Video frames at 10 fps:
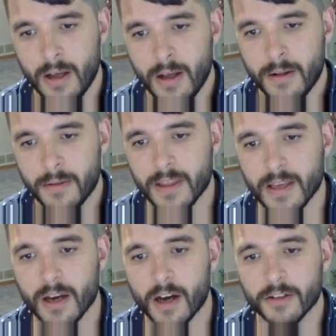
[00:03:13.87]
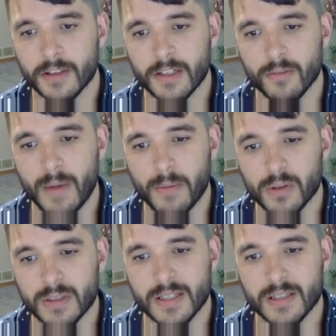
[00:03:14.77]
The other thing to remember
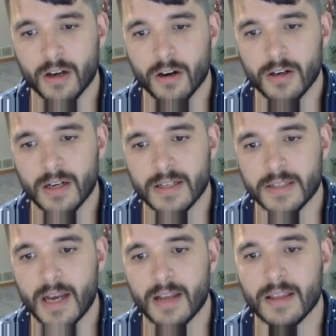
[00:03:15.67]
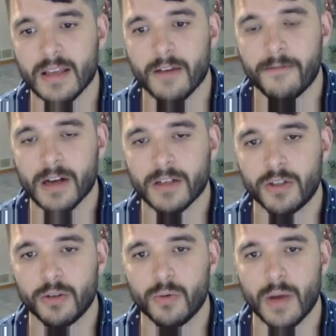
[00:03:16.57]
is this card is that the effect to
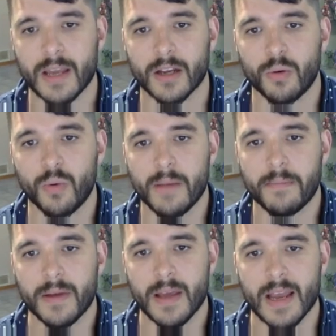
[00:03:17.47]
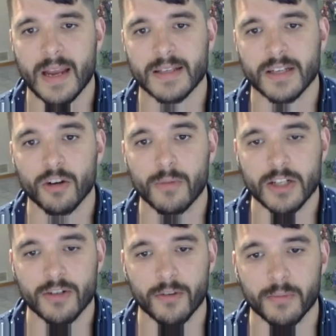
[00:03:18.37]
equip a synchro
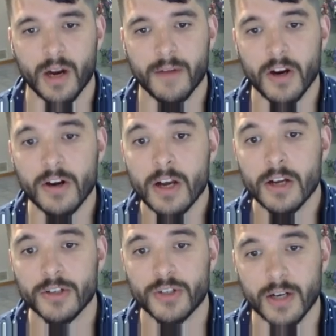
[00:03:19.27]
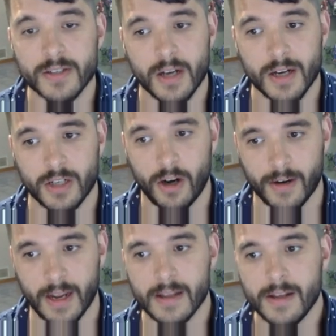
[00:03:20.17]
monster from graveyard does not
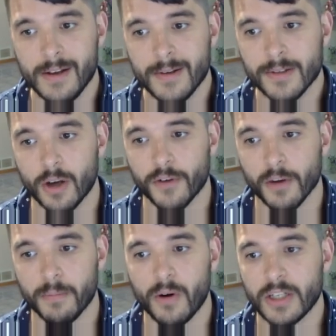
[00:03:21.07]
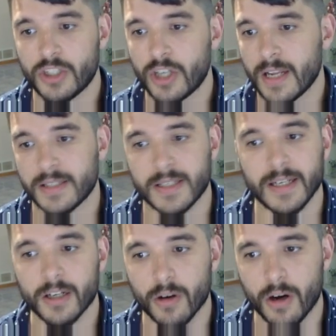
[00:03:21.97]
target. So if your opponent chains
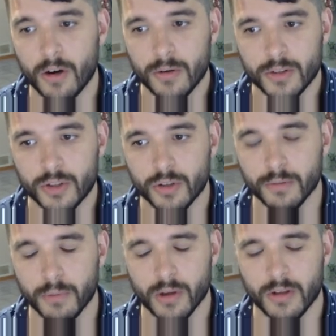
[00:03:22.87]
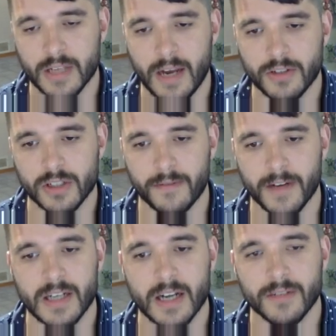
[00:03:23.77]
DB Crow to Borreload Savage's effect
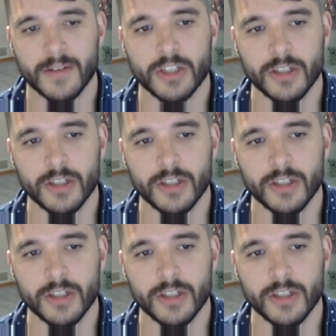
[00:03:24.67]
activation,